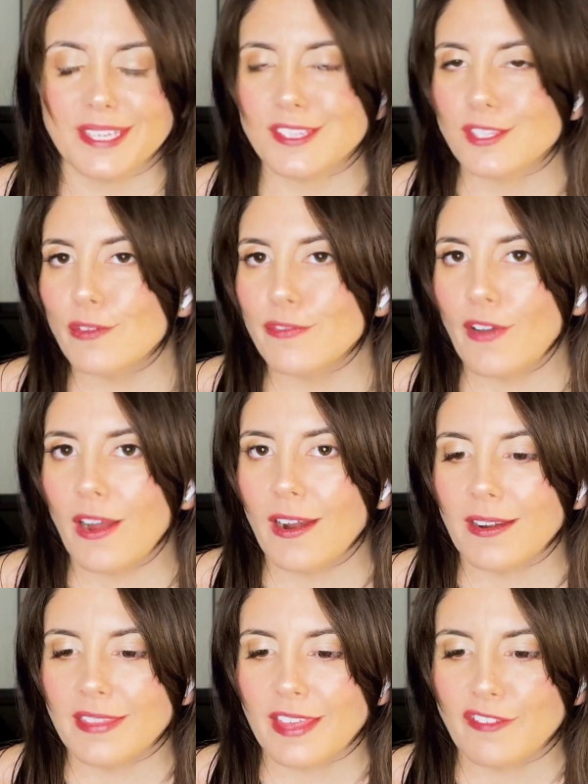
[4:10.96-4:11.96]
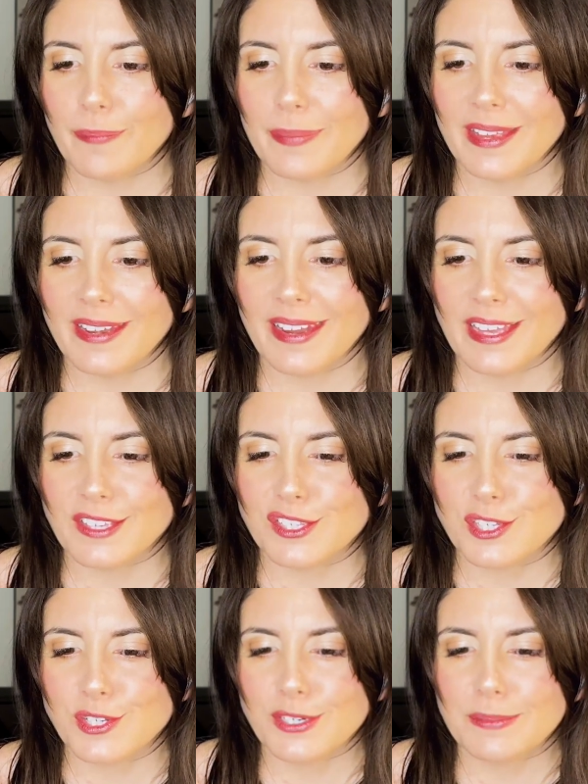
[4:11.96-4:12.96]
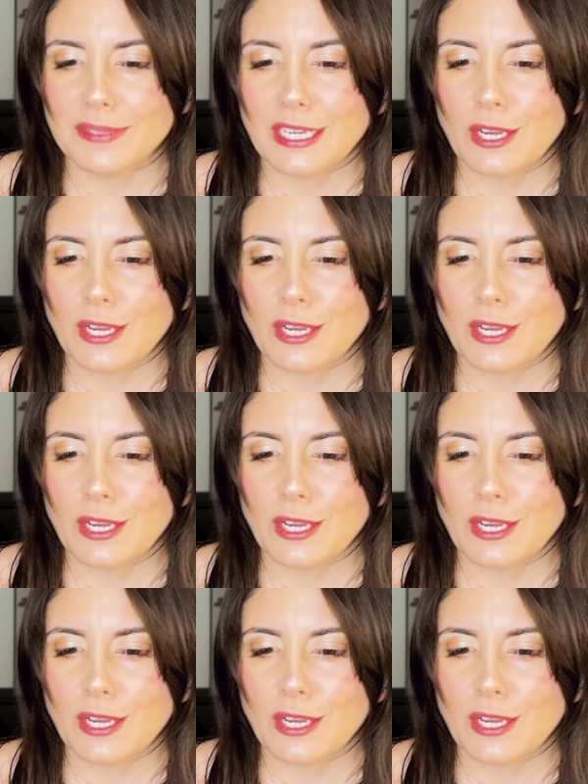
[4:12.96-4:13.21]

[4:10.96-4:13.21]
Yet so far, they've been extremely